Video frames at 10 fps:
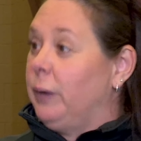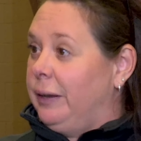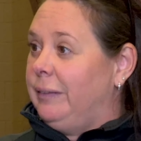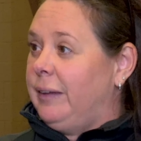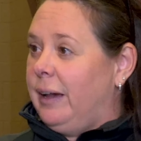
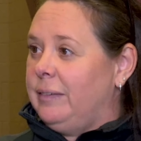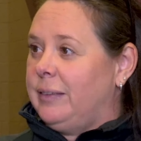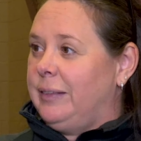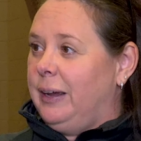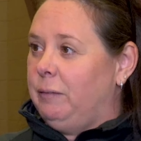written tests
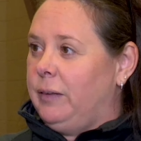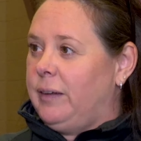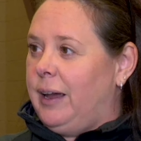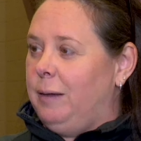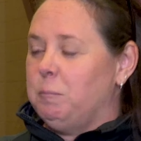that they have to
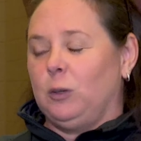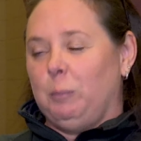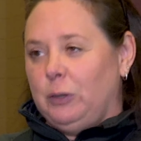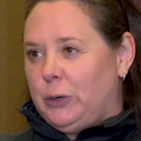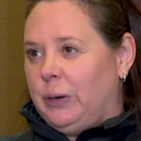take,
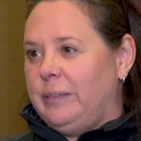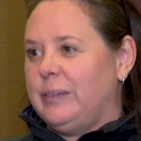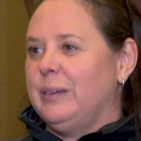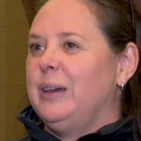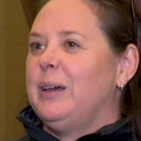multiple choice.